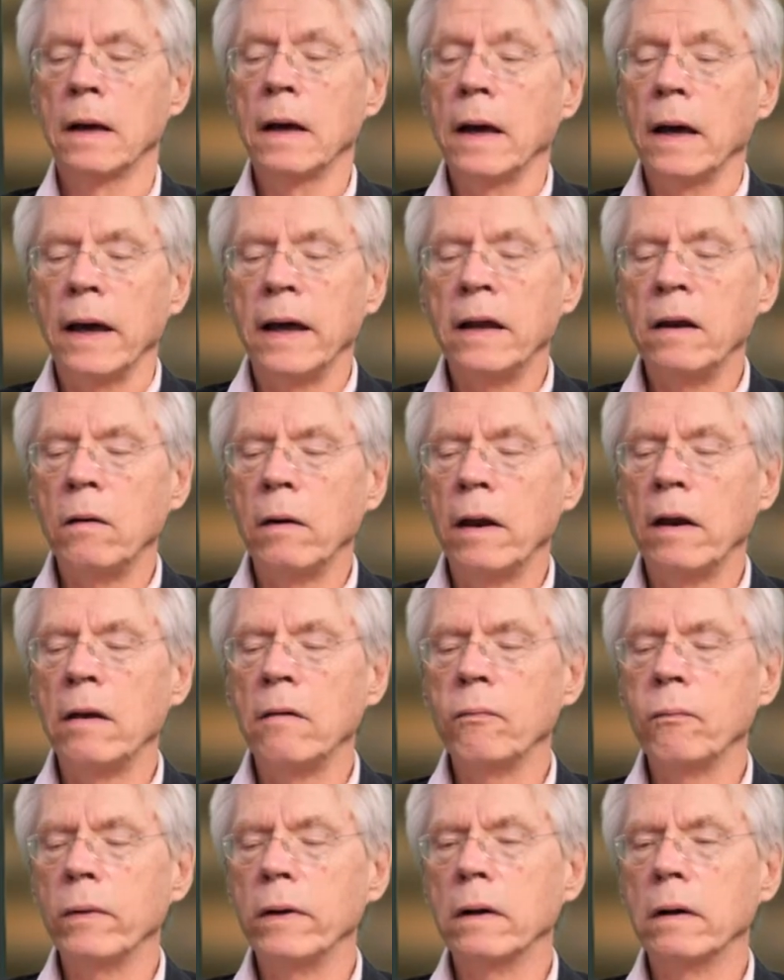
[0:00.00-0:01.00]
And
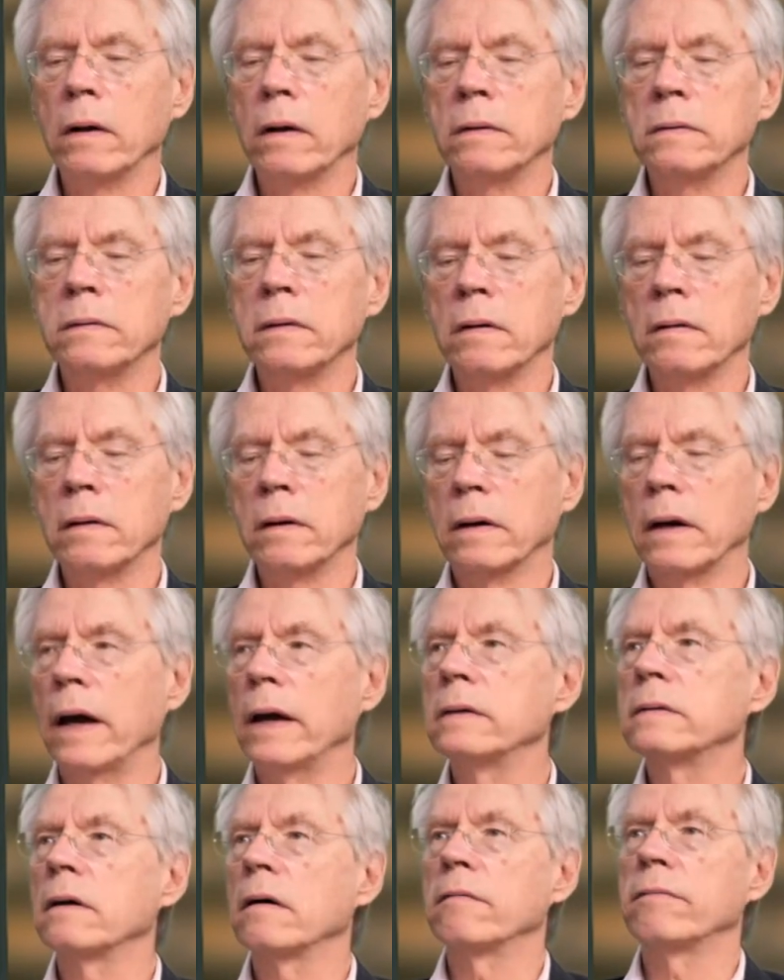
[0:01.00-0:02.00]
if we consider the
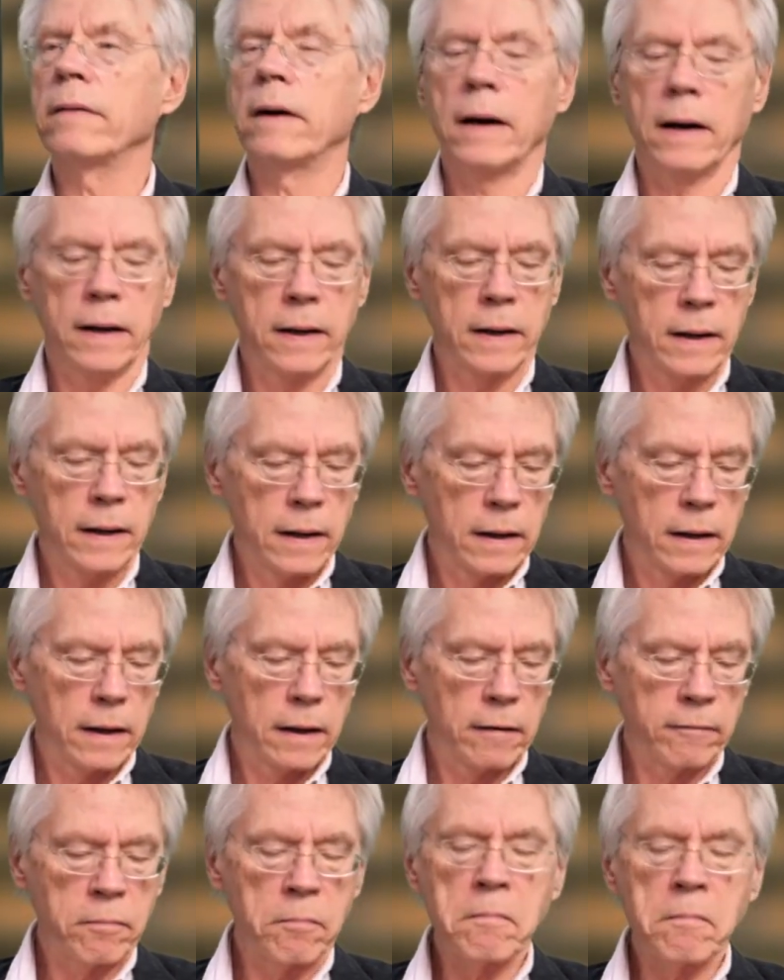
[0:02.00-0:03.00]
case of
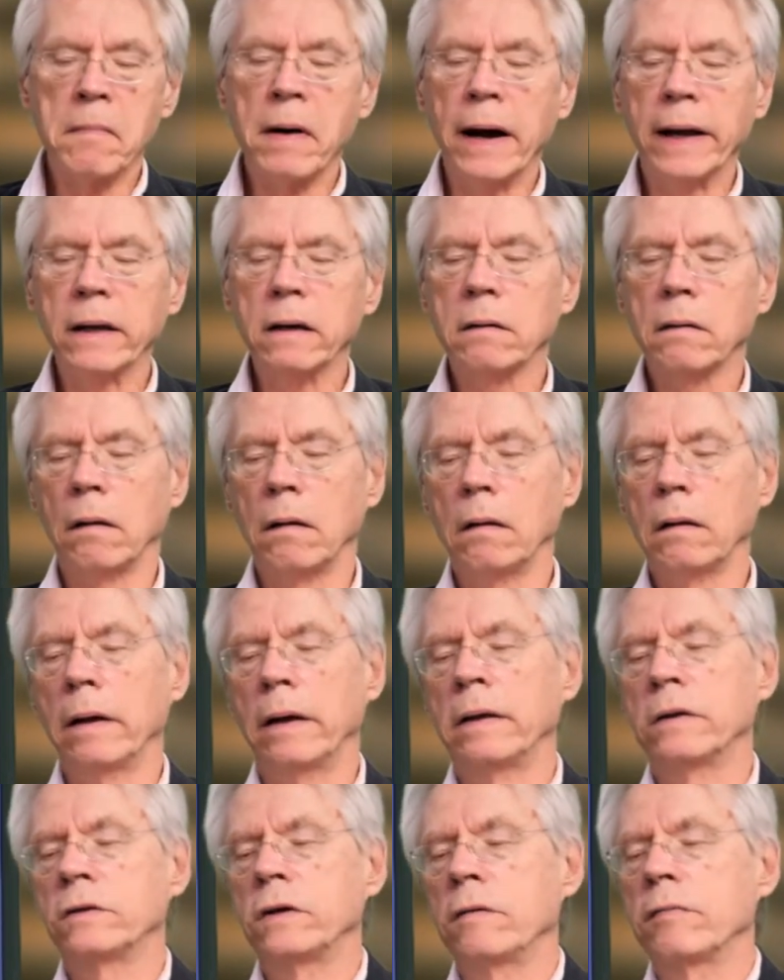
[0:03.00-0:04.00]
Michael
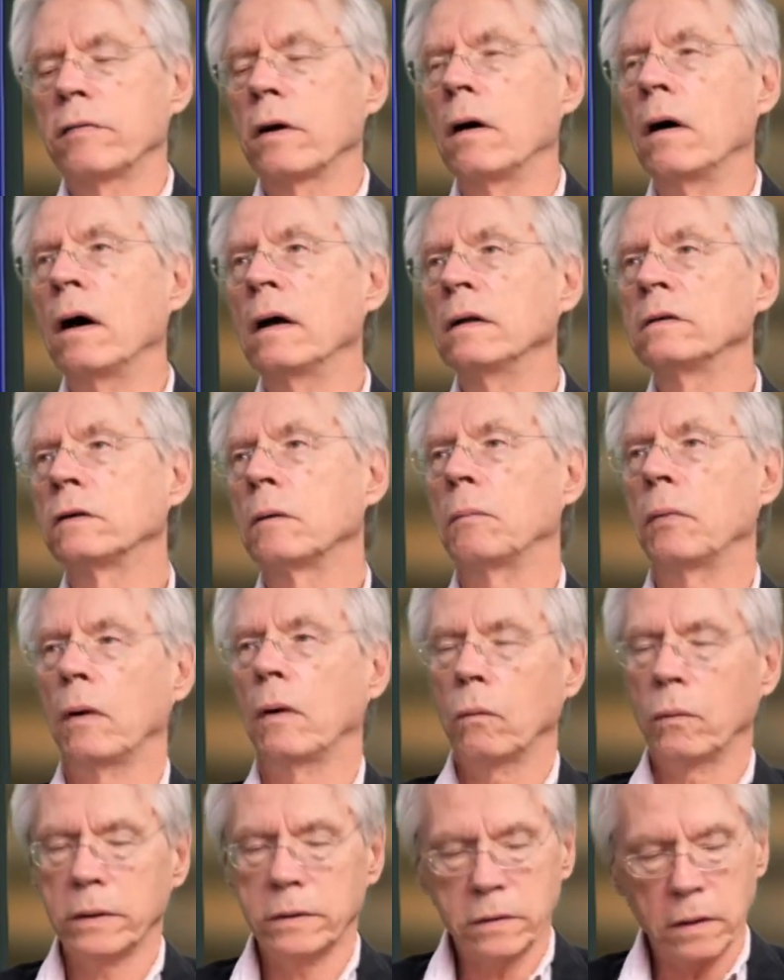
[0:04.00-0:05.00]
and Chief Constable,
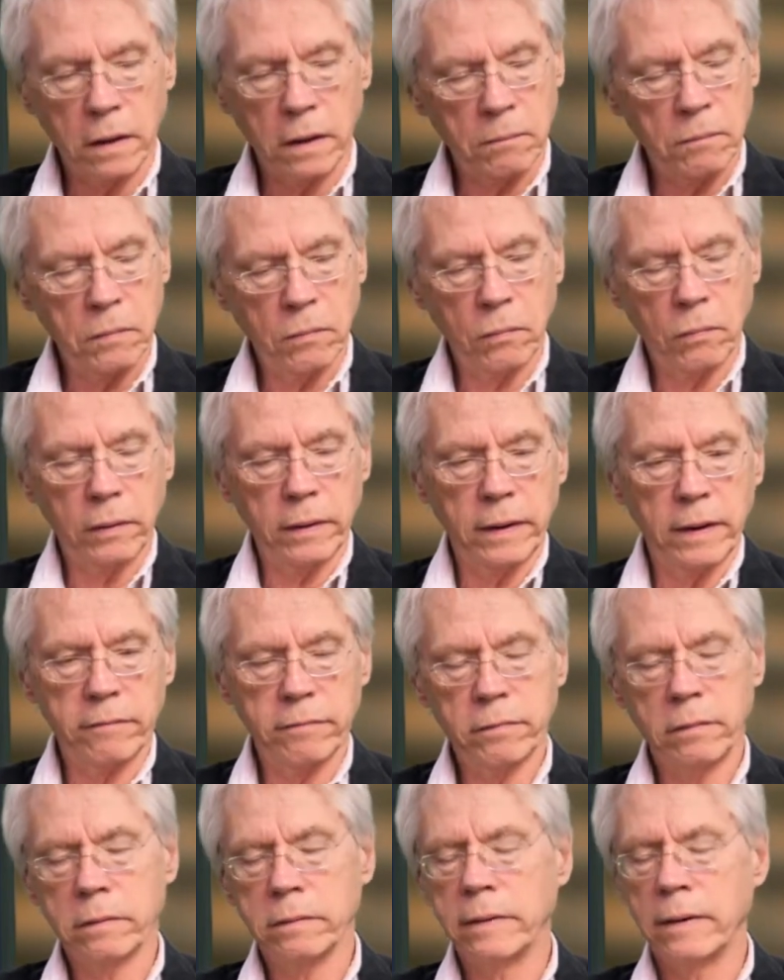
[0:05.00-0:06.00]
which we have
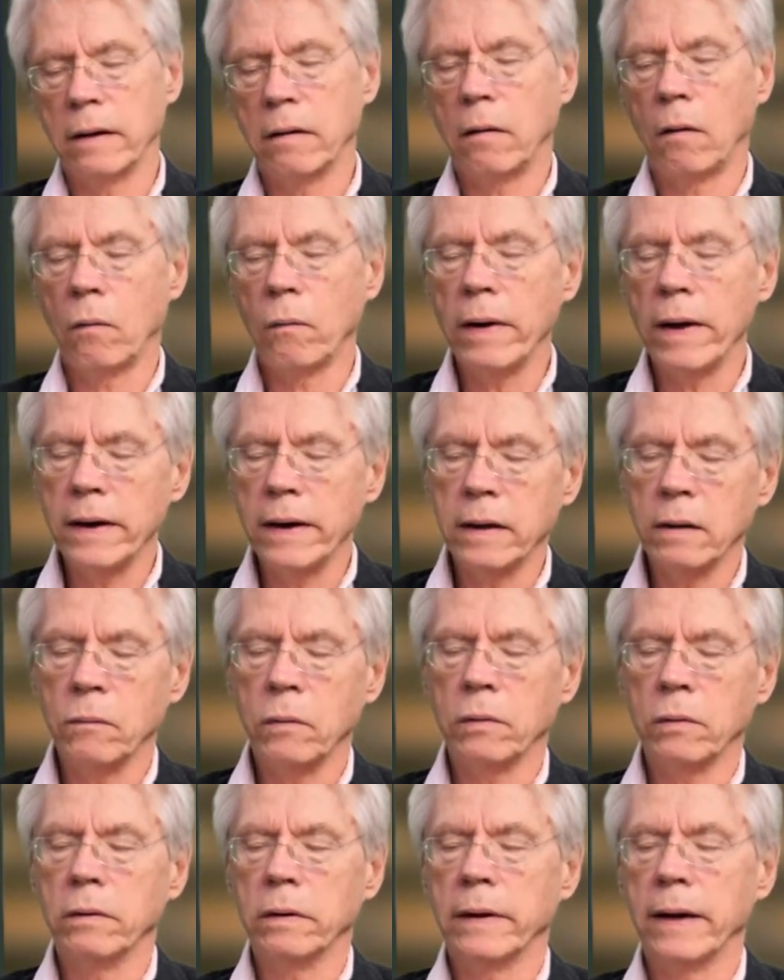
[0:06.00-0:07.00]
looked at already and we'll
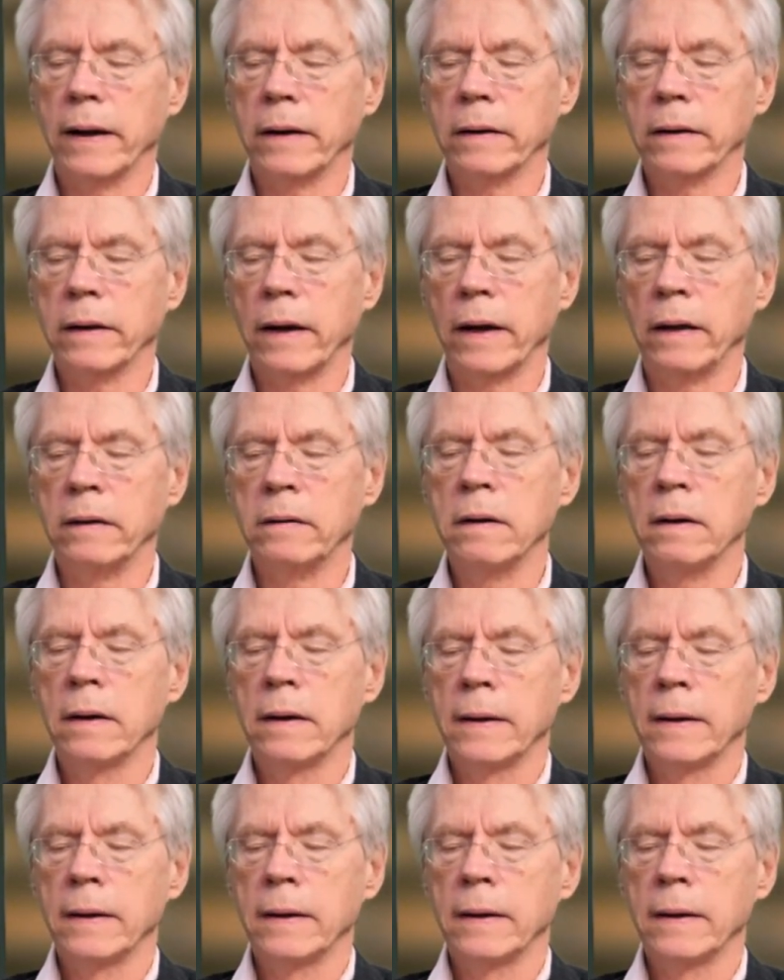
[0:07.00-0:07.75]
look at again,